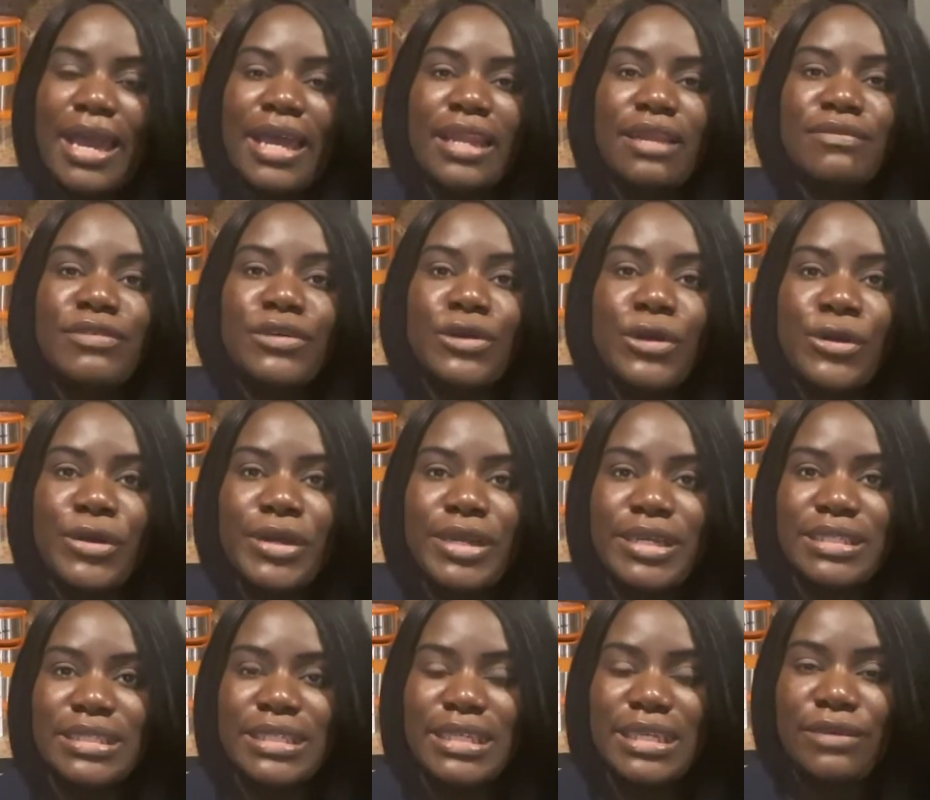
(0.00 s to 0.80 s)
And of
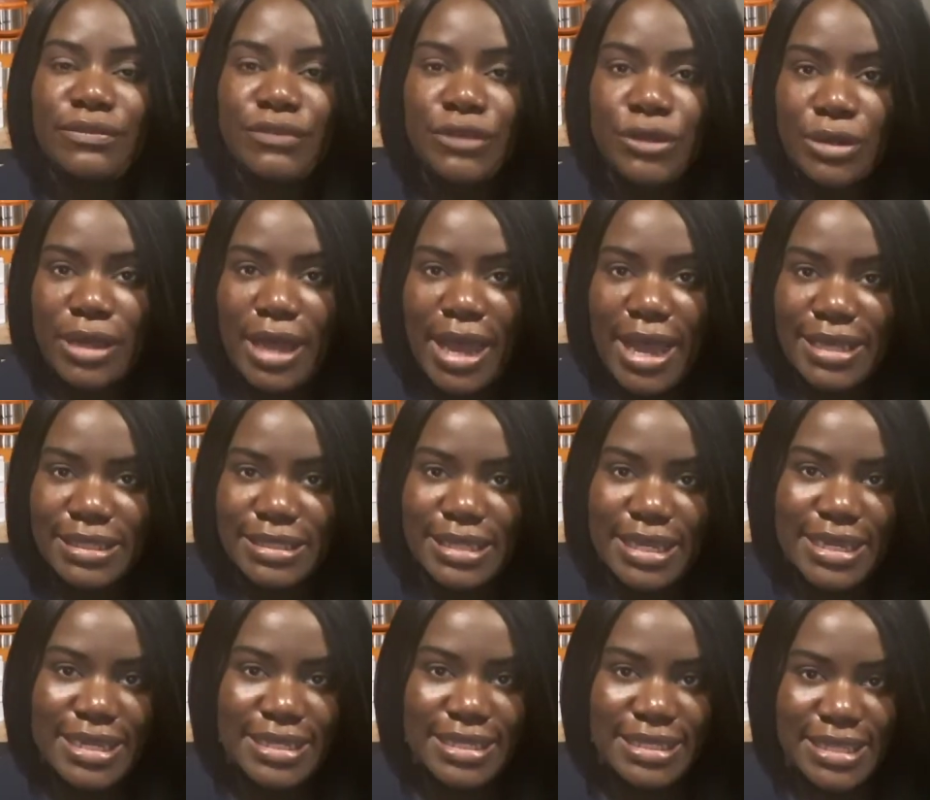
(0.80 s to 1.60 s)
course, if you
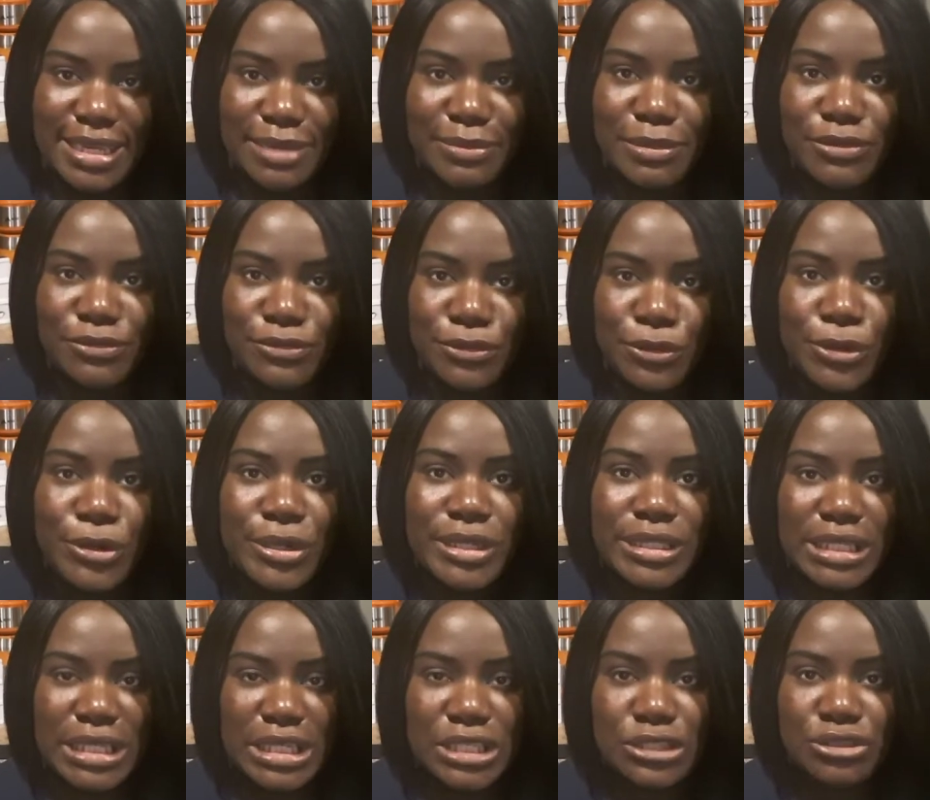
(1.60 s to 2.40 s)
guys, like I said
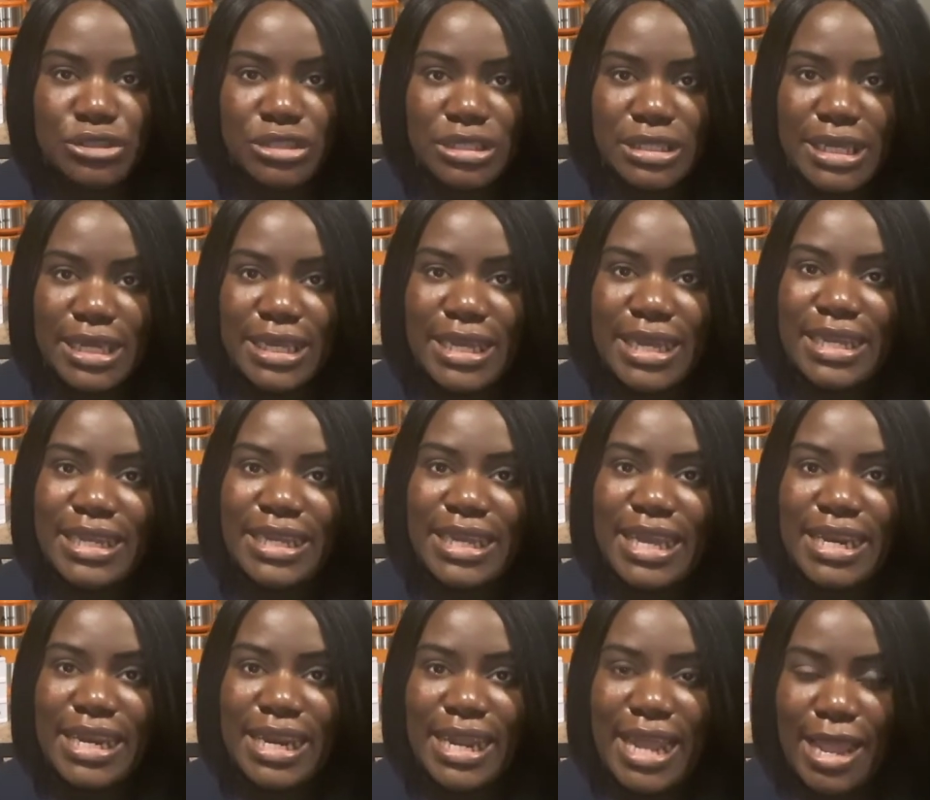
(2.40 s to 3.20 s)
before, is interested
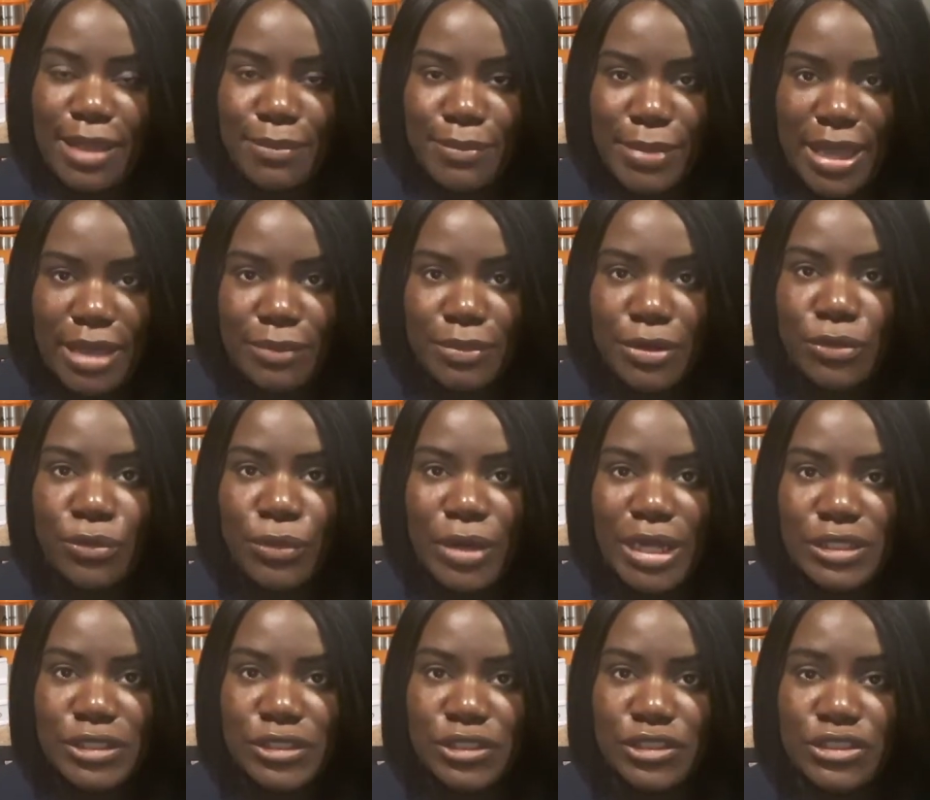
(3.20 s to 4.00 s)
in getting a baby
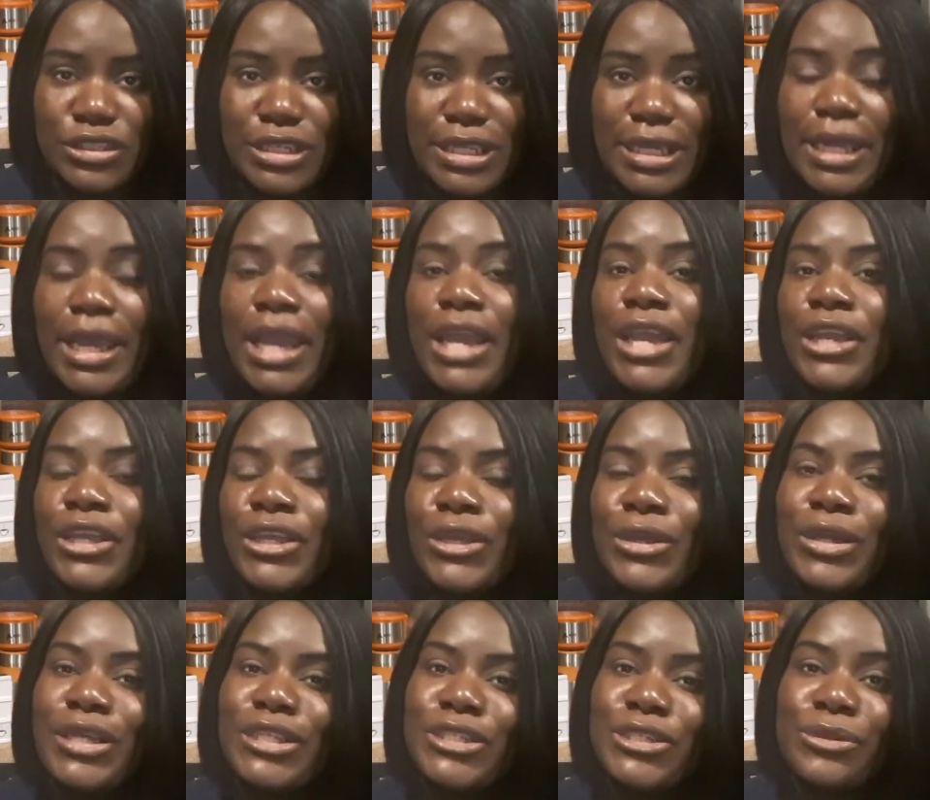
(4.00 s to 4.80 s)
registry,
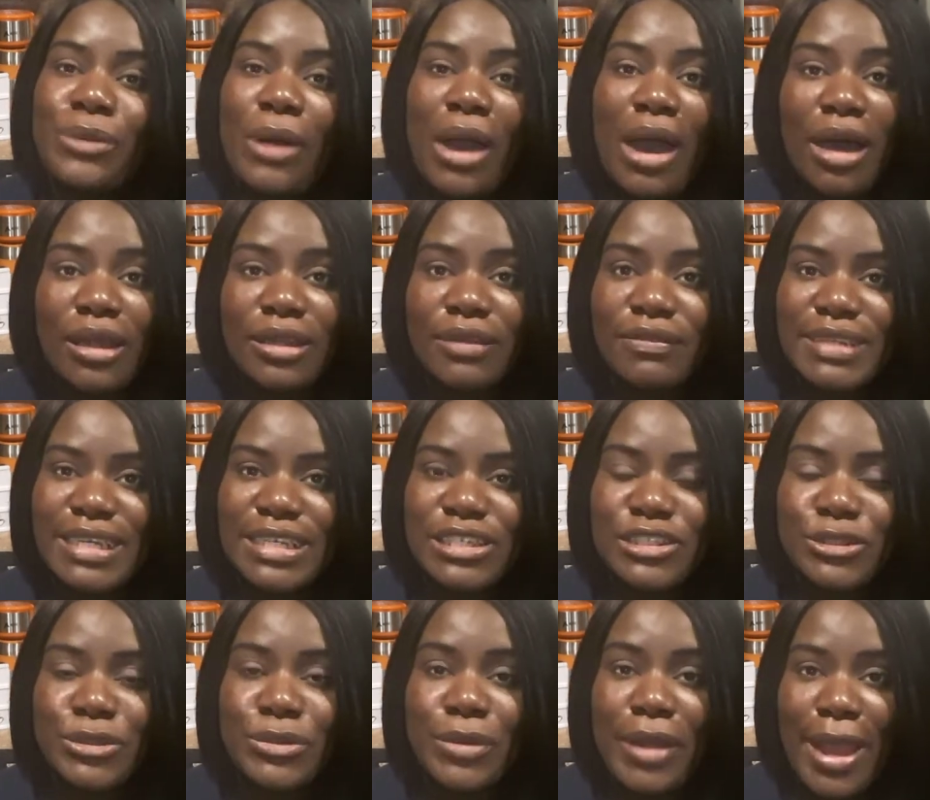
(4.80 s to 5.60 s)
you can do all of
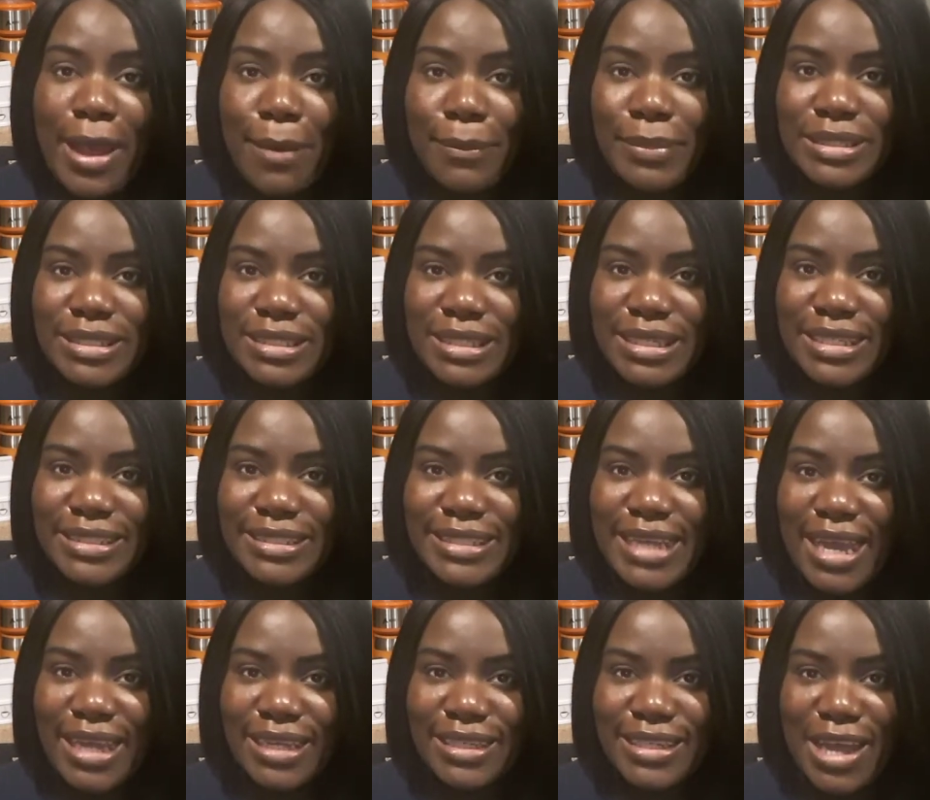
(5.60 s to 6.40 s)
this through
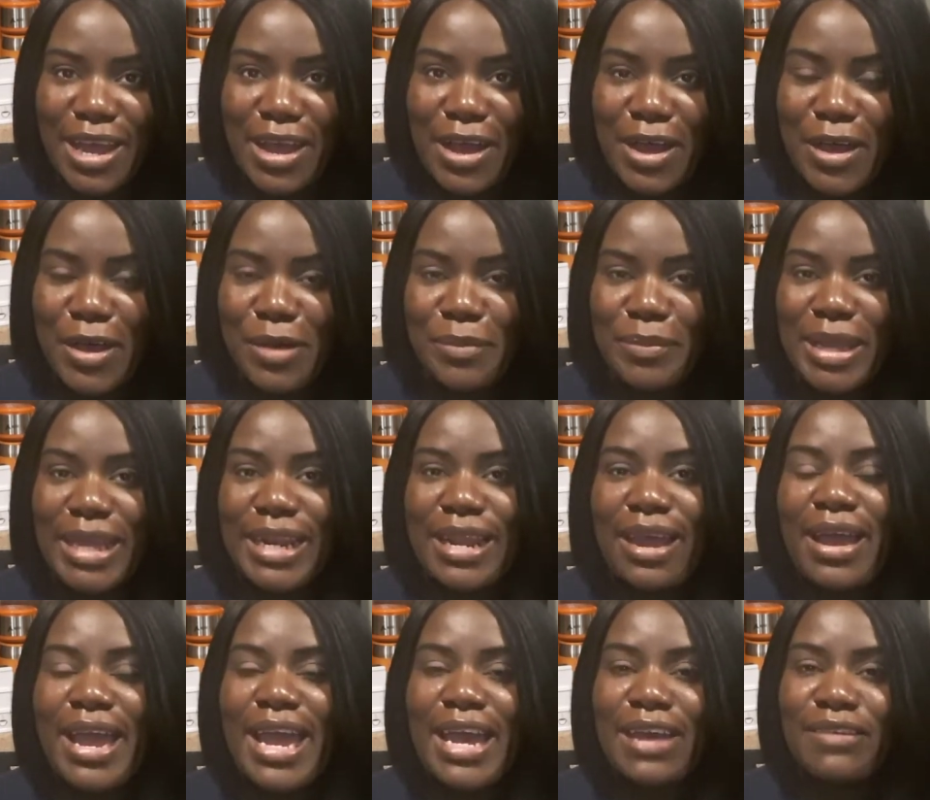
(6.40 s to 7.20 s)
Amazon.com, and I'll